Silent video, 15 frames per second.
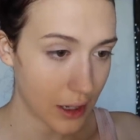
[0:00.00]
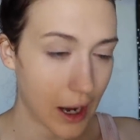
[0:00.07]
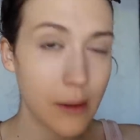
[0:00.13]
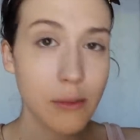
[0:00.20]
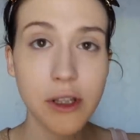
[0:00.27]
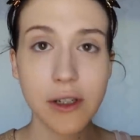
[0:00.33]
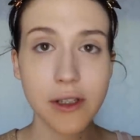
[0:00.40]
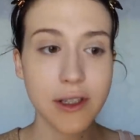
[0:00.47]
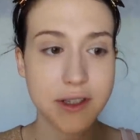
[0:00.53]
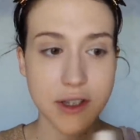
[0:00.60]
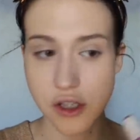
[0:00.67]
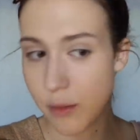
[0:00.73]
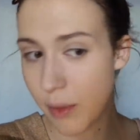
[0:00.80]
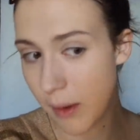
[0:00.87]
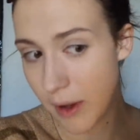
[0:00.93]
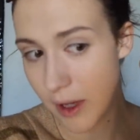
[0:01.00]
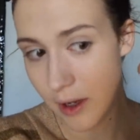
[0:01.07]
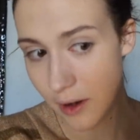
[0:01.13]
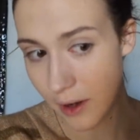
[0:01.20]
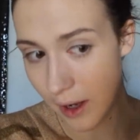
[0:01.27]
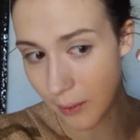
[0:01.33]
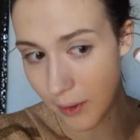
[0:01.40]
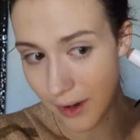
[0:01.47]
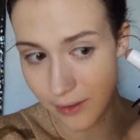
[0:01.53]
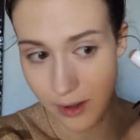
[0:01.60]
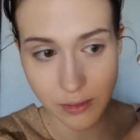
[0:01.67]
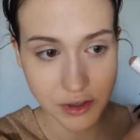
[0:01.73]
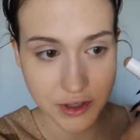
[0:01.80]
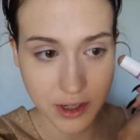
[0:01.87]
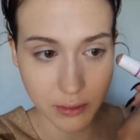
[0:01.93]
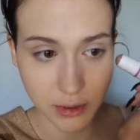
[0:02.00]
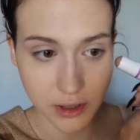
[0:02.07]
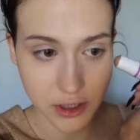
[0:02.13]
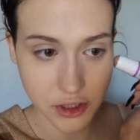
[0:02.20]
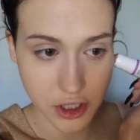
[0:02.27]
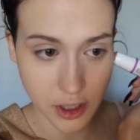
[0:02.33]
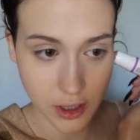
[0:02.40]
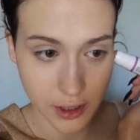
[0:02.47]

I'm literally such a baby. Okay, whatever. I'm just gonna put this shit